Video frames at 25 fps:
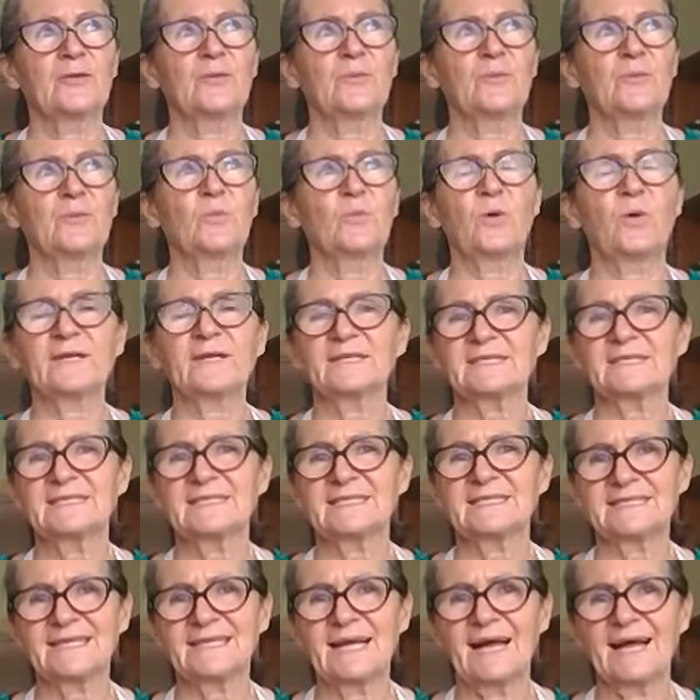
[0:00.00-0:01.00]
what
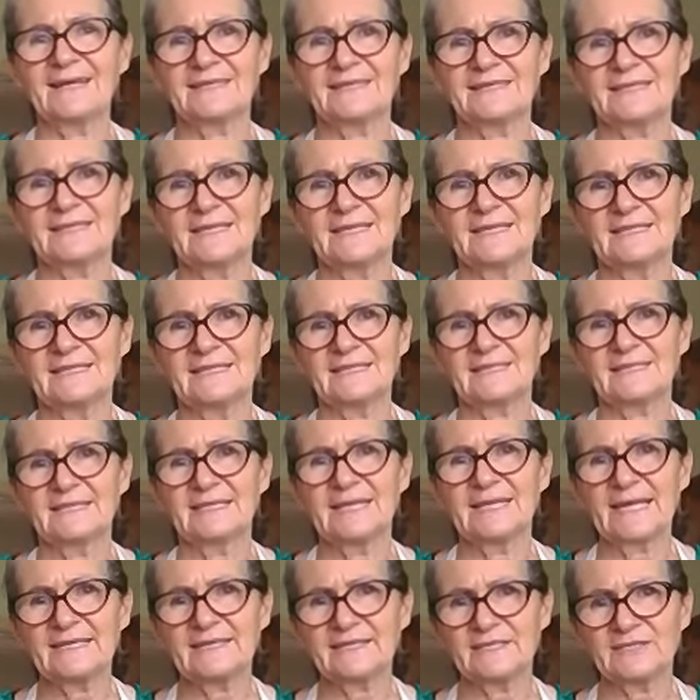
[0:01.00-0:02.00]
it's done is
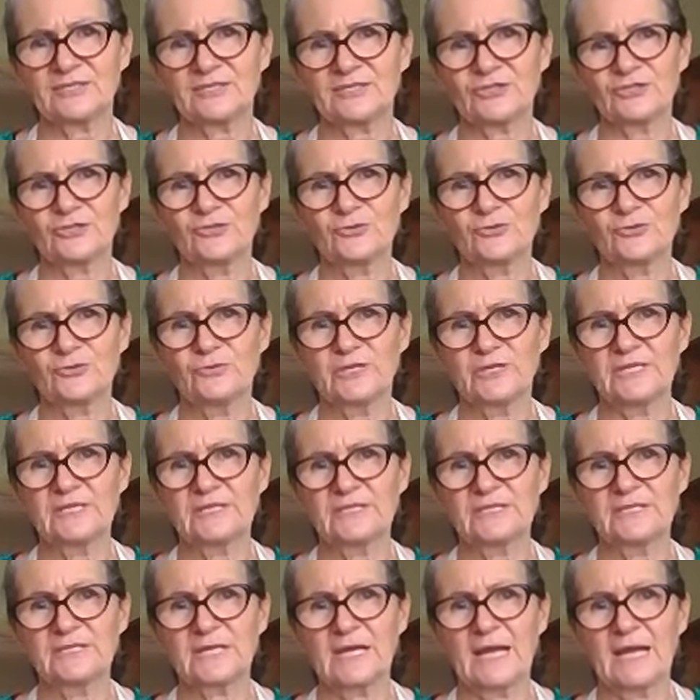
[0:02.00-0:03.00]
led us to
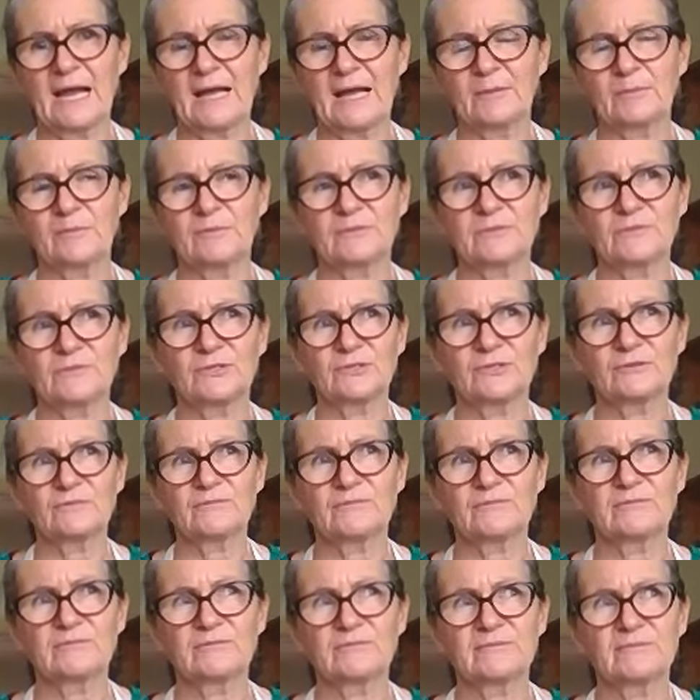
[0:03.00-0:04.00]
this
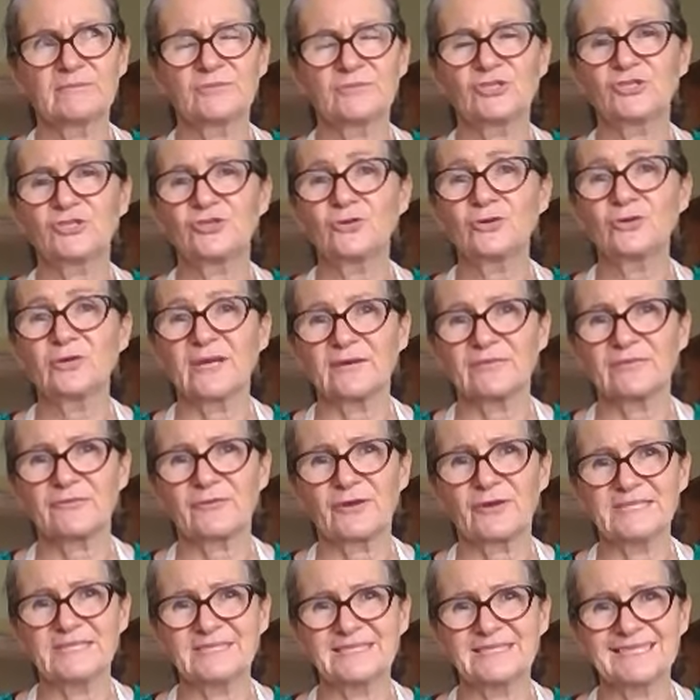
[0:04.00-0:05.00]
sugar
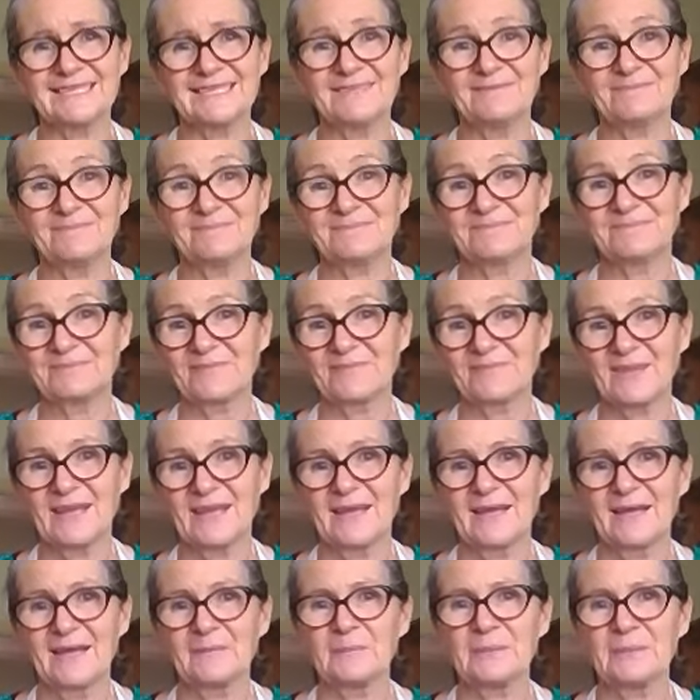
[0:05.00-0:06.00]
frenzy,
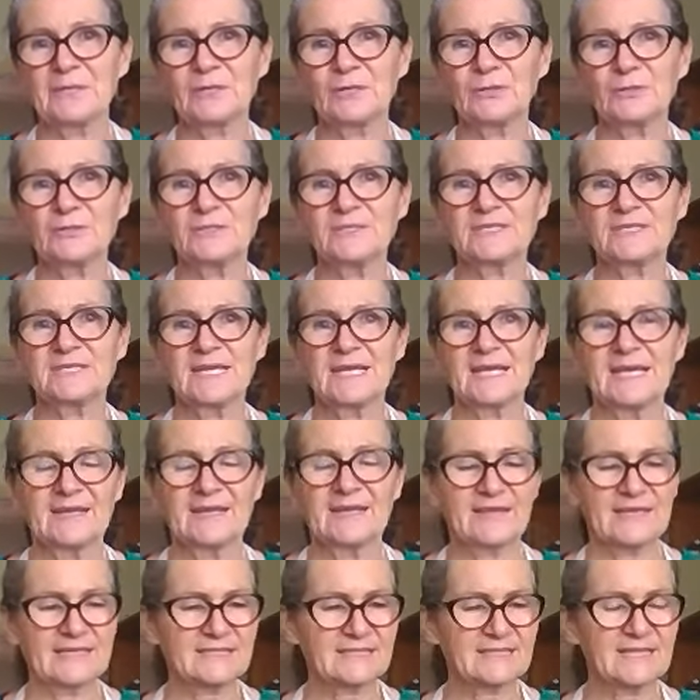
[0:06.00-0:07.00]
because
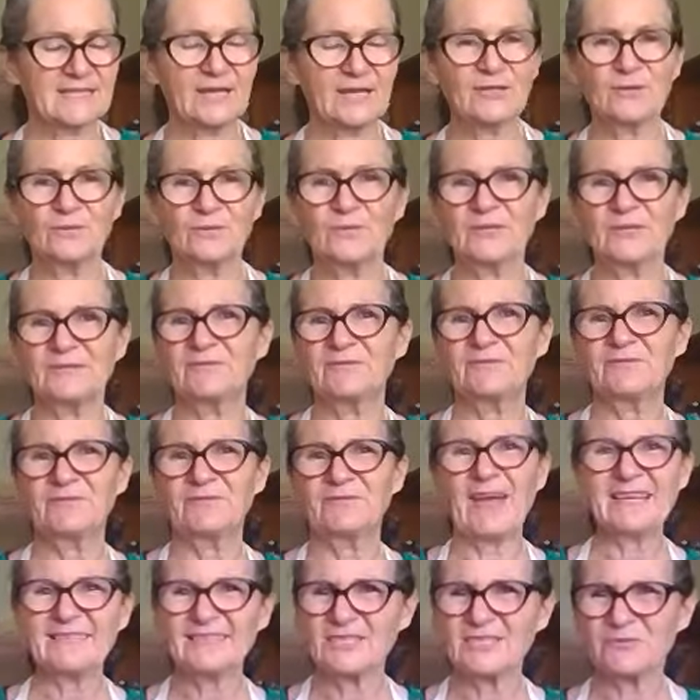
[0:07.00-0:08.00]
when
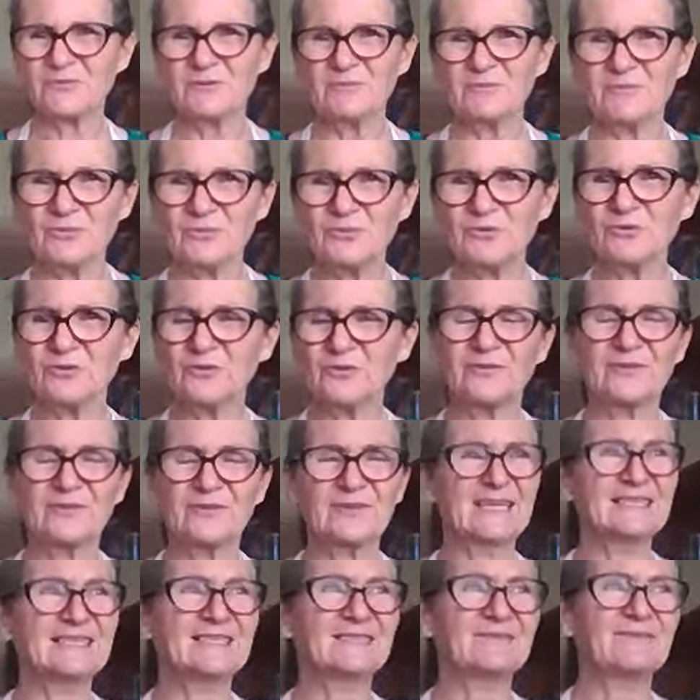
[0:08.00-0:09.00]
fat's removed,
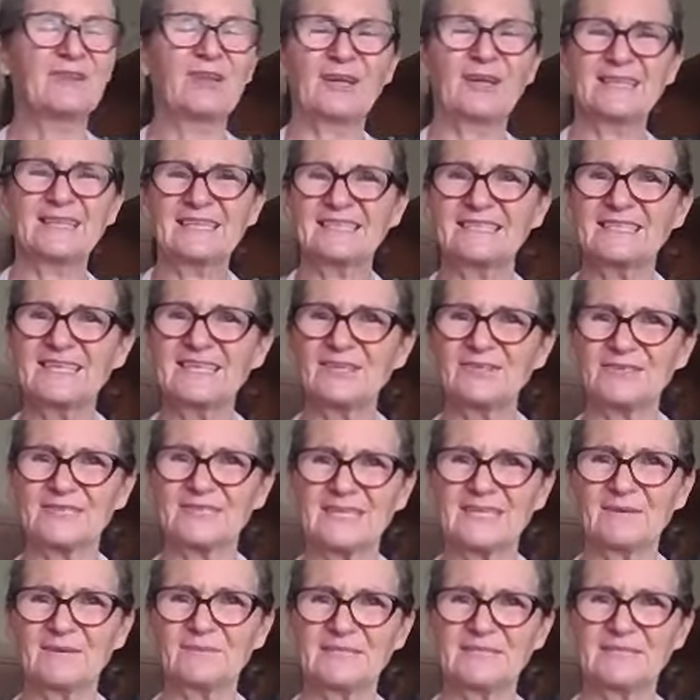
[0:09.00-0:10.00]
there's no
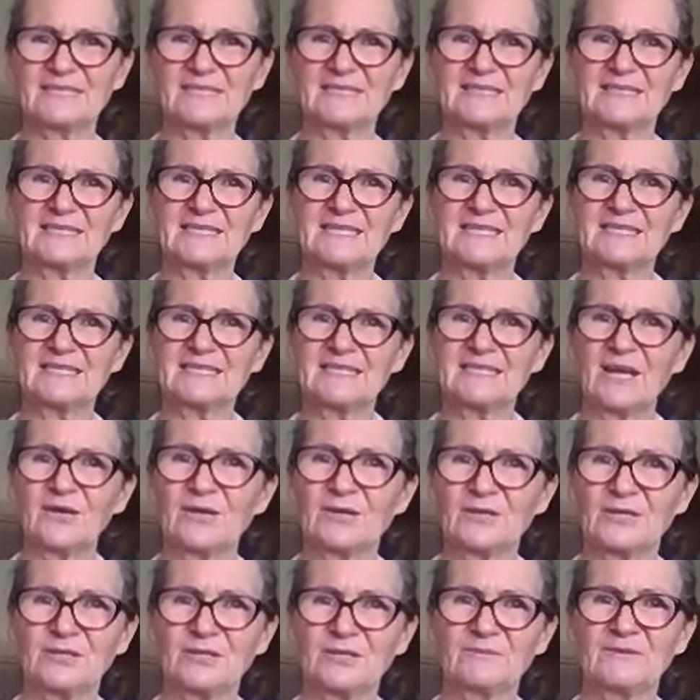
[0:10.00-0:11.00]
substance,
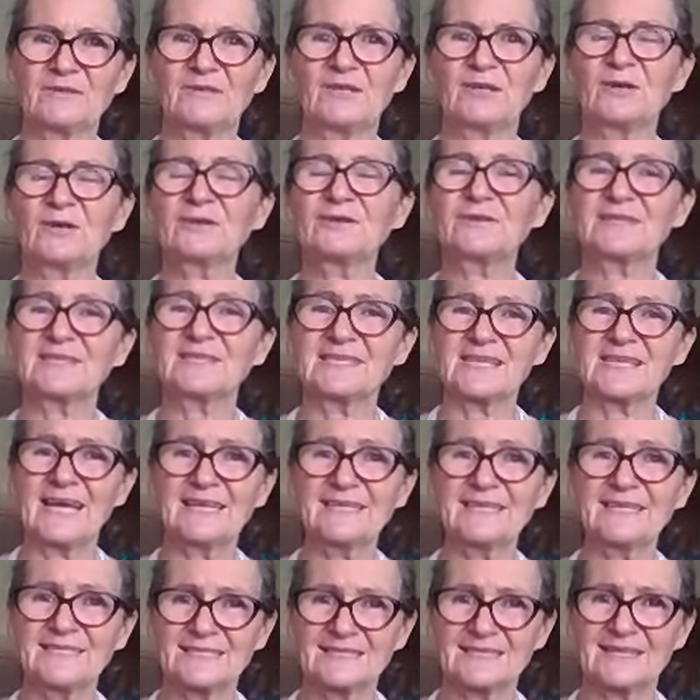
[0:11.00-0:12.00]
a lot of the
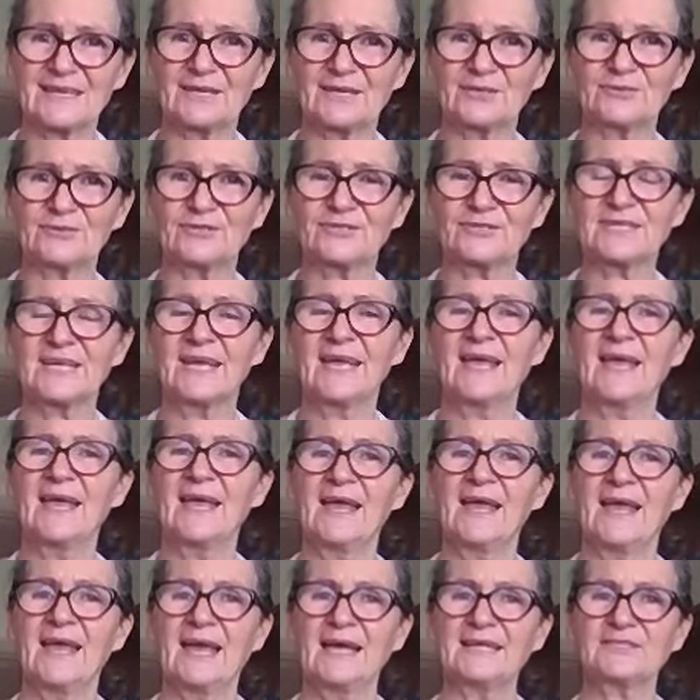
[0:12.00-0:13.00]
taste goes.
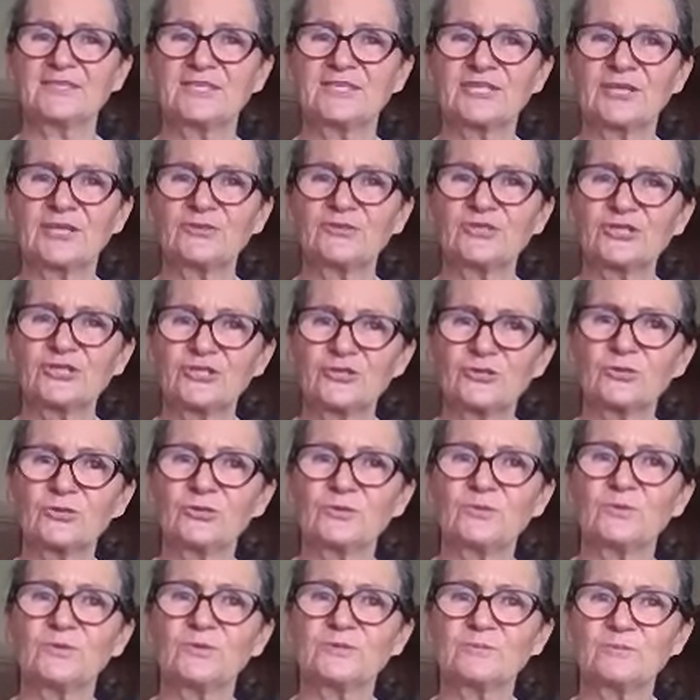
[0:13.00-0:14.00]
And so
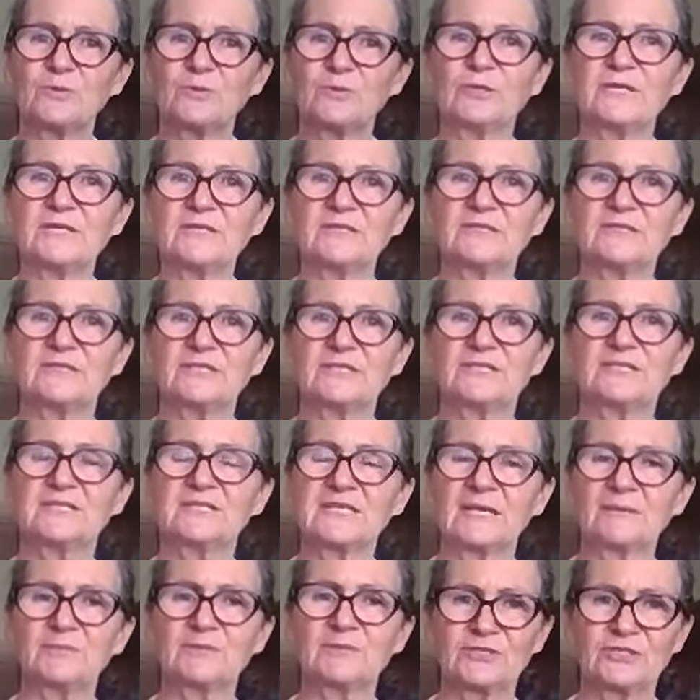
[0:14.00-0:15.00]
sugar was put in to
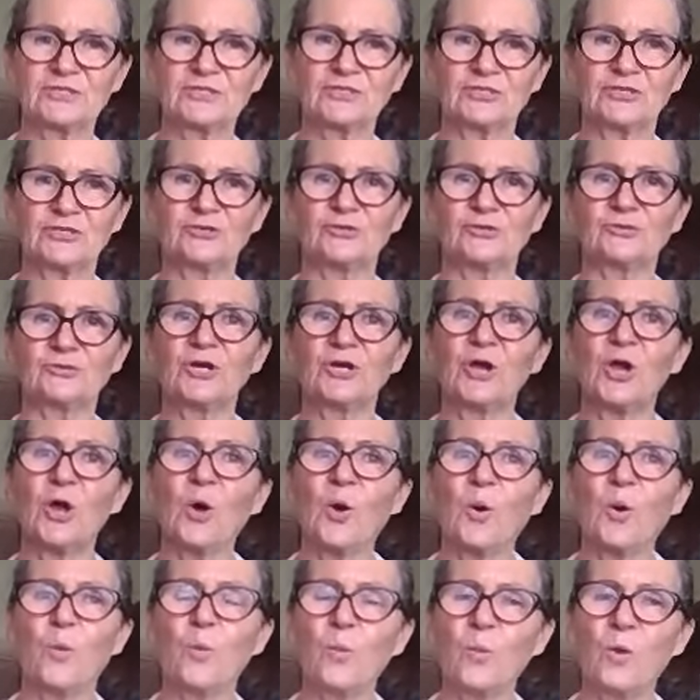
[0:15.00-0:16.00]
substitute
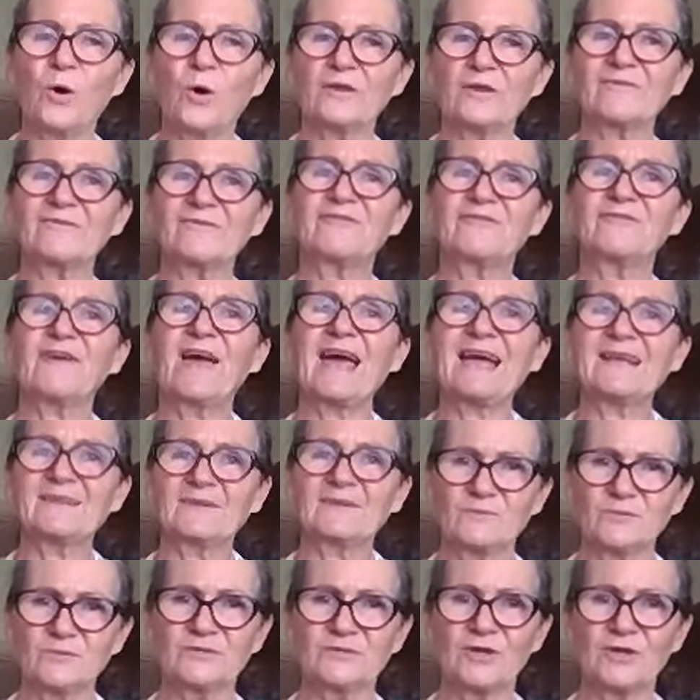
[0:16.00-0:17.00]
what fat
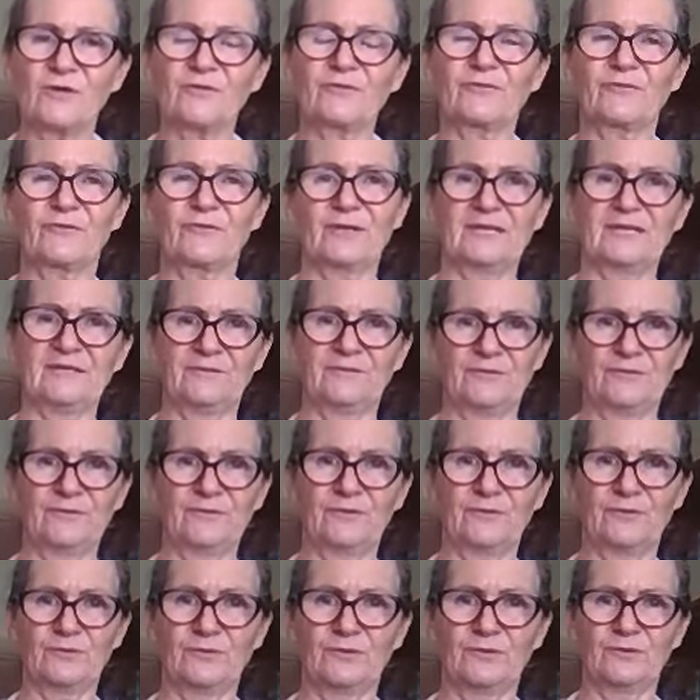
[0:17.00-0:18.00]
was offering in the
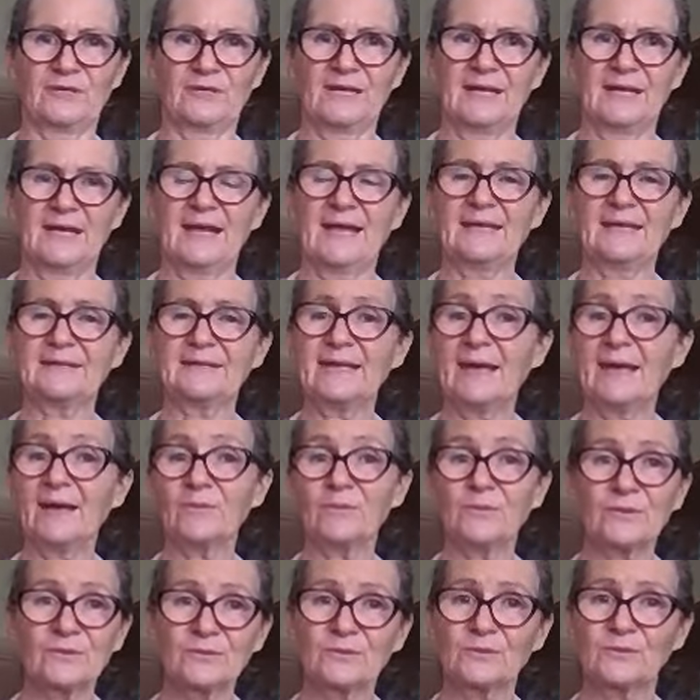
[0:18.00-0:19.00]
food. And now
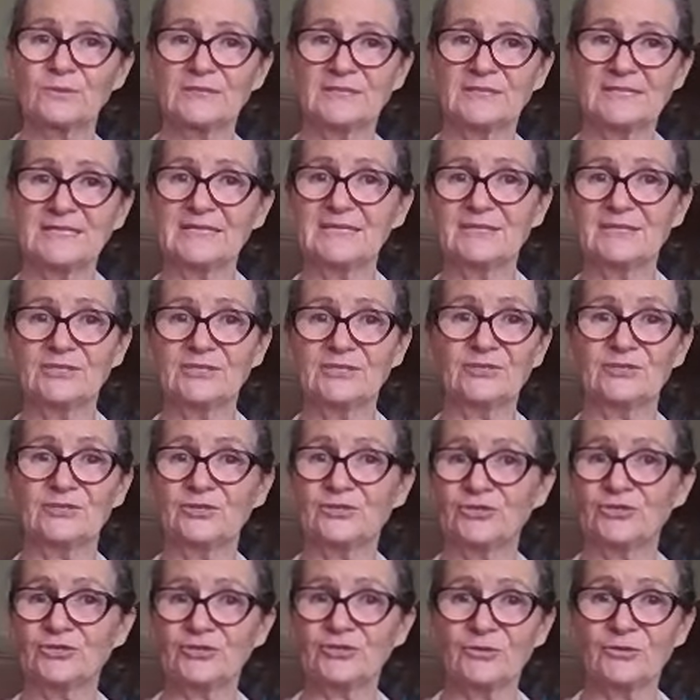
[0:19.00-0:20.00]
we're all addicted to
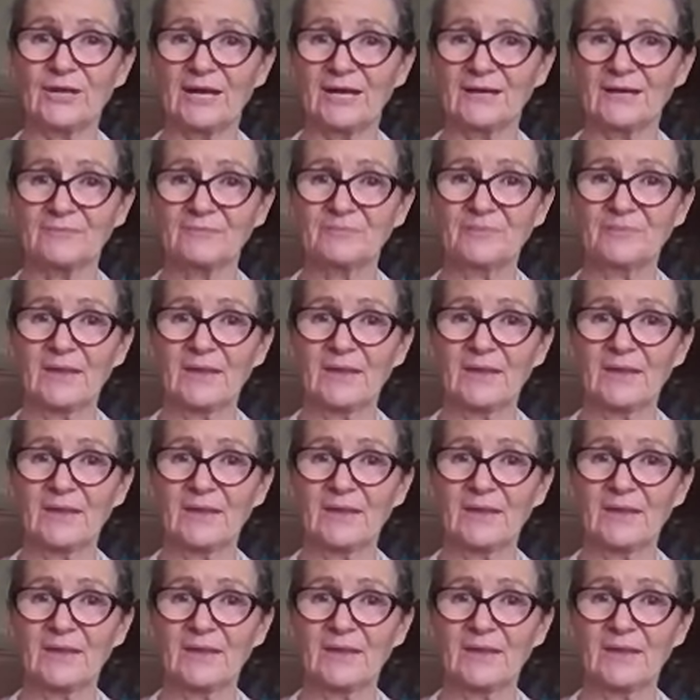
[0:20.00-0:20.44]
sugar.